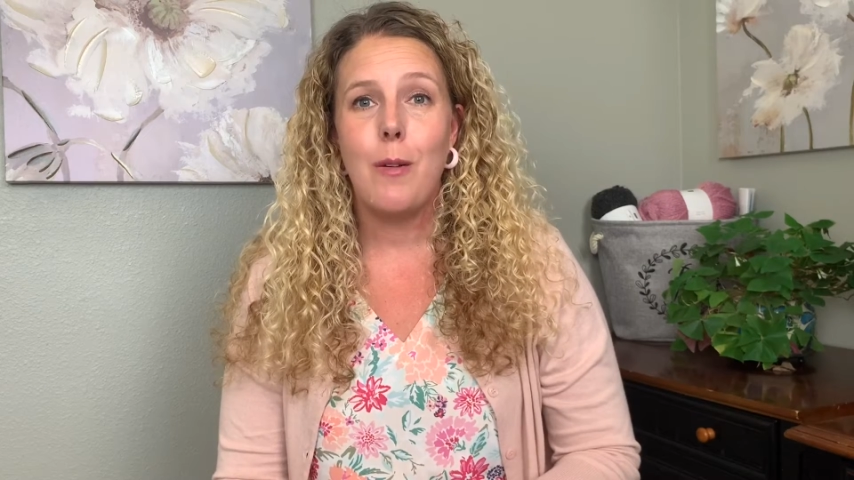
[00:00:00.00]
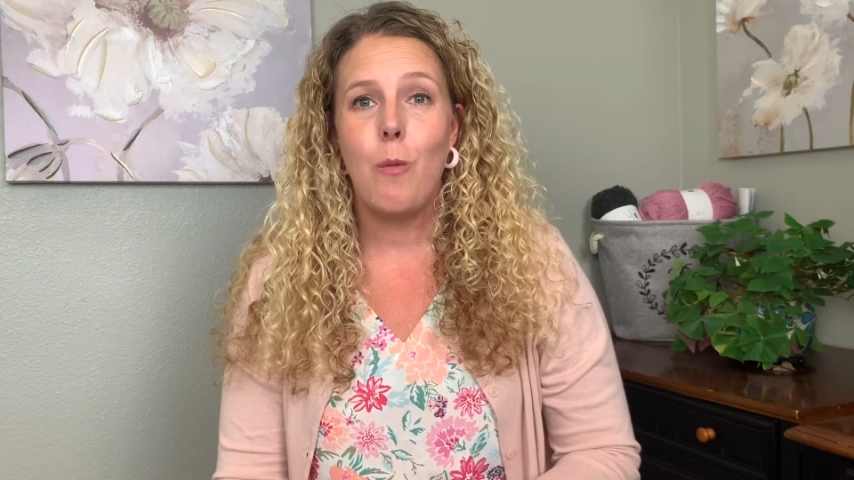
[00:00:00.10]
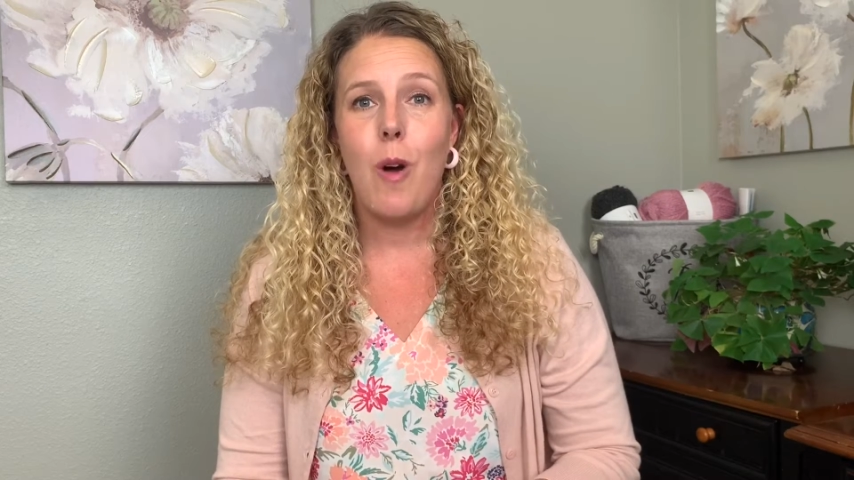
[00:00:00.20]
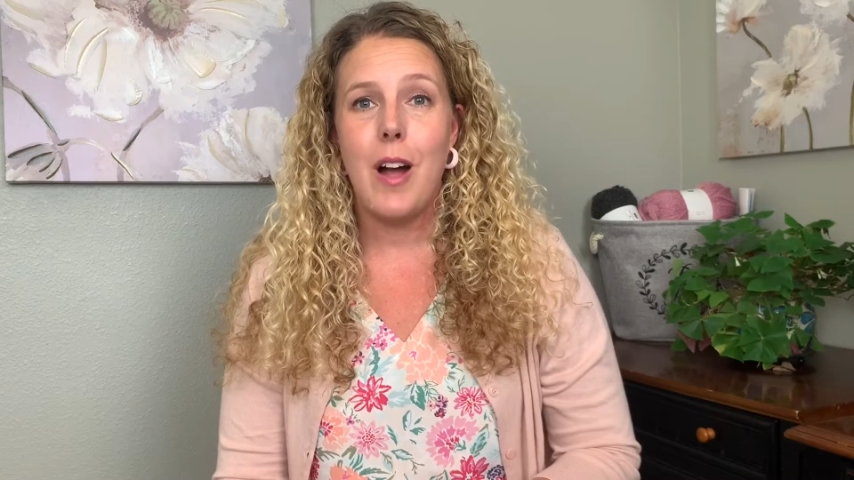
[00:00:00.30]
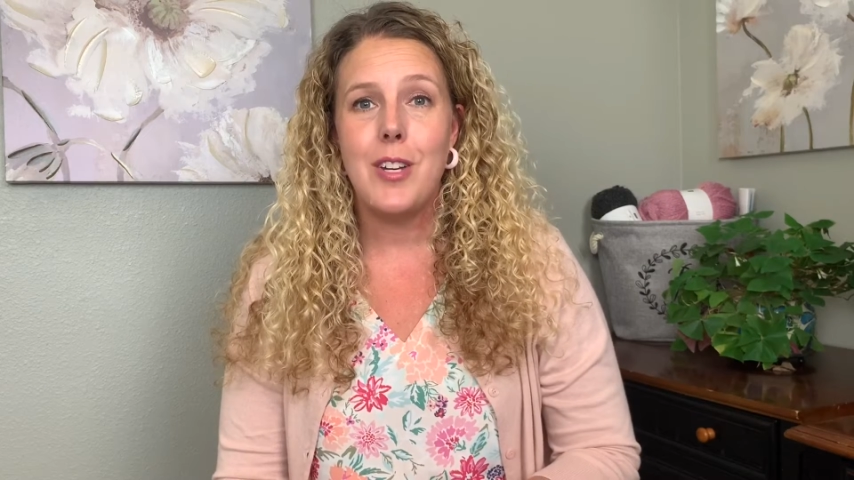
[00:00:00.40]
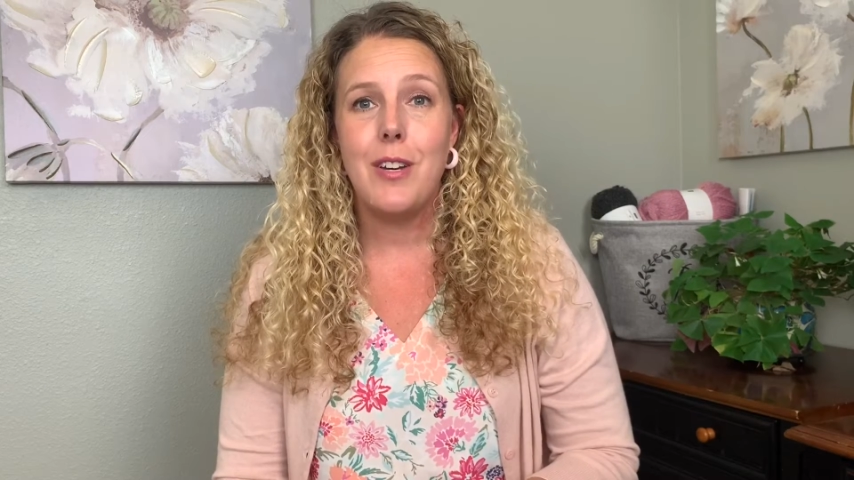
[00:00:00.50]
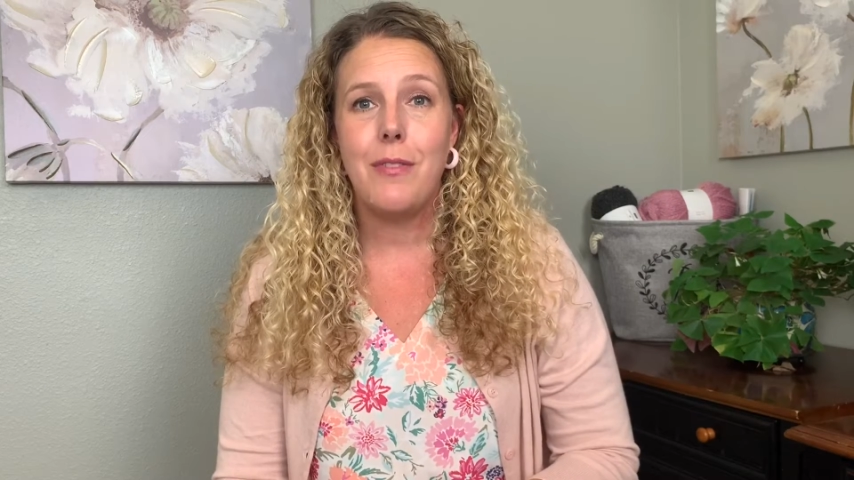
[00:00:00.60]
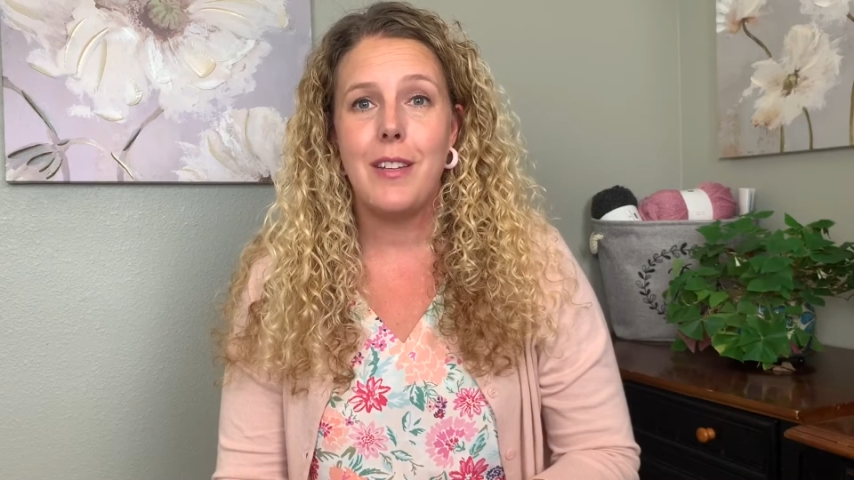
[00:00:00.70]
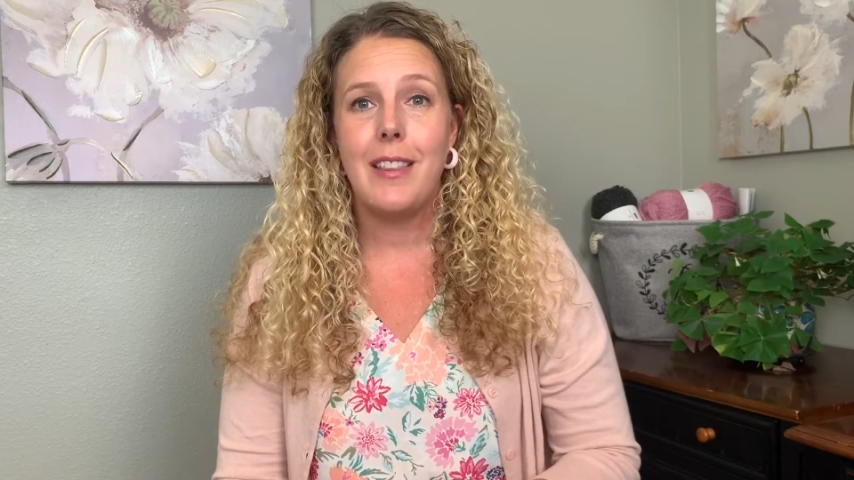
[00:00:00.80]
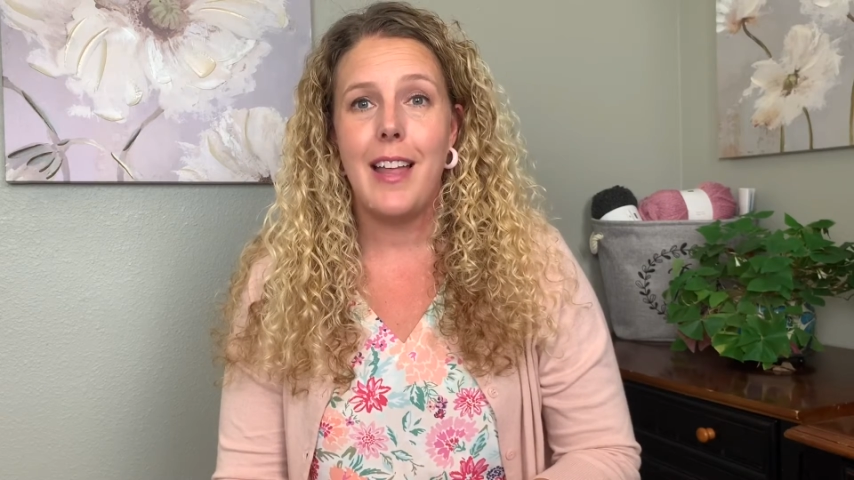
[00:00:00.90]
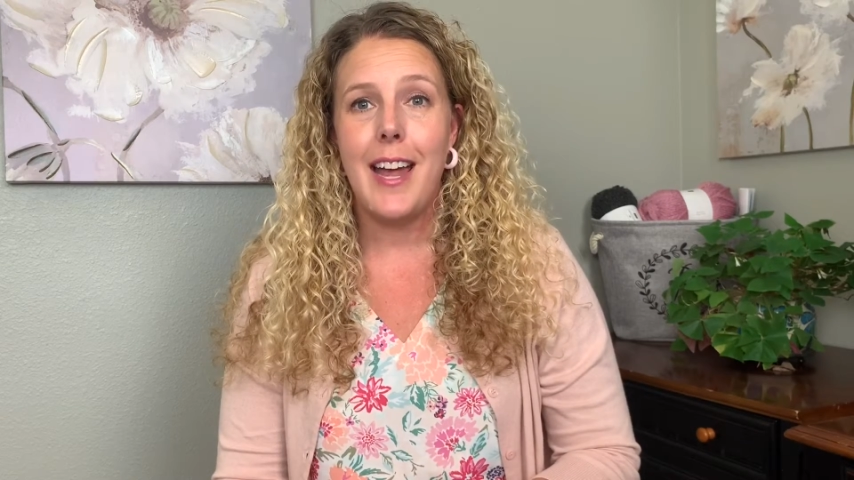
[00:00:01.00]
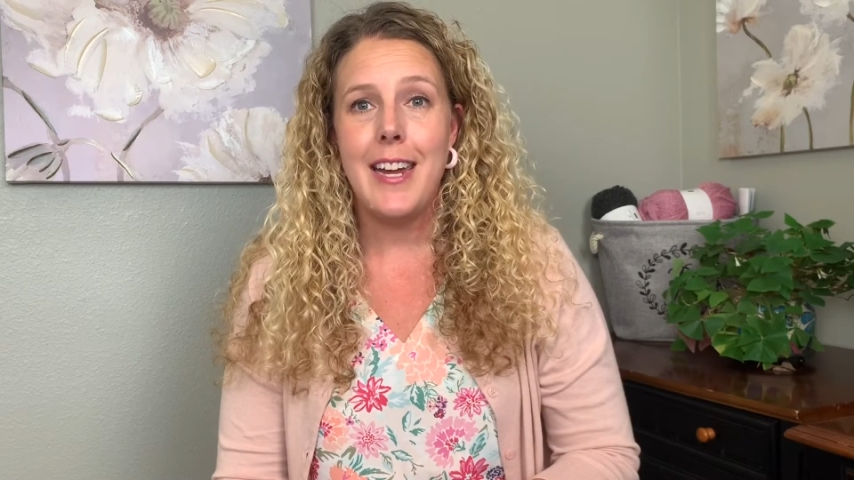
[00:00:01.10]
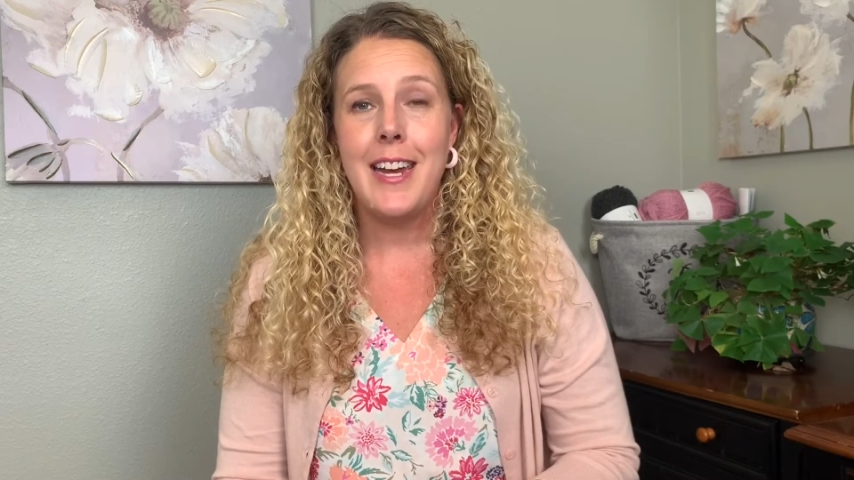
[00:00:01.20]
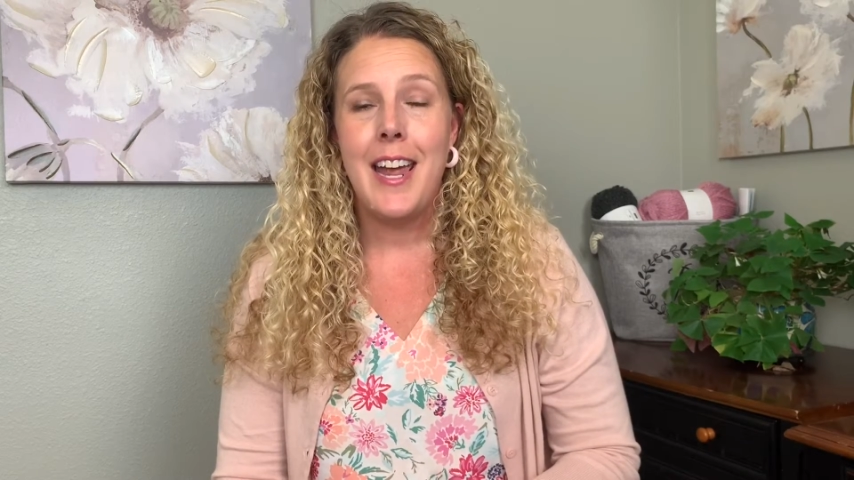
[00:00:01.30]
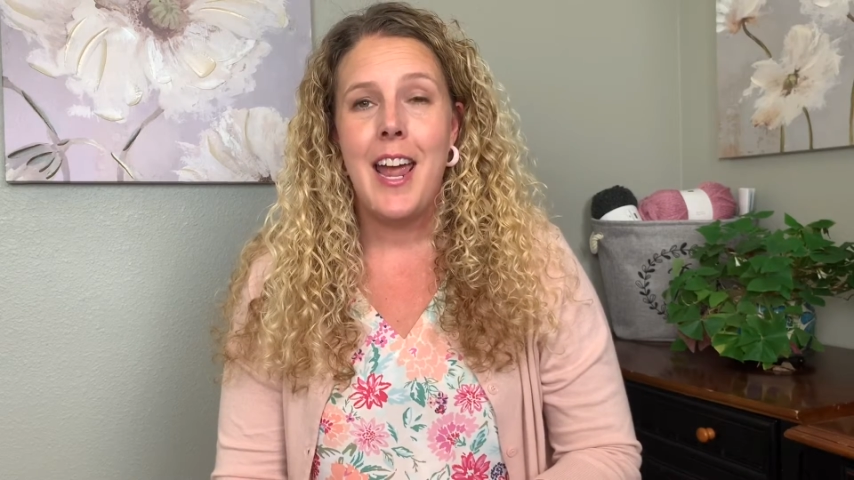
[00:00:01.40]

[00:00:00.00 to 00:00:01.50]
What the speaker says: and watch it if you'd like.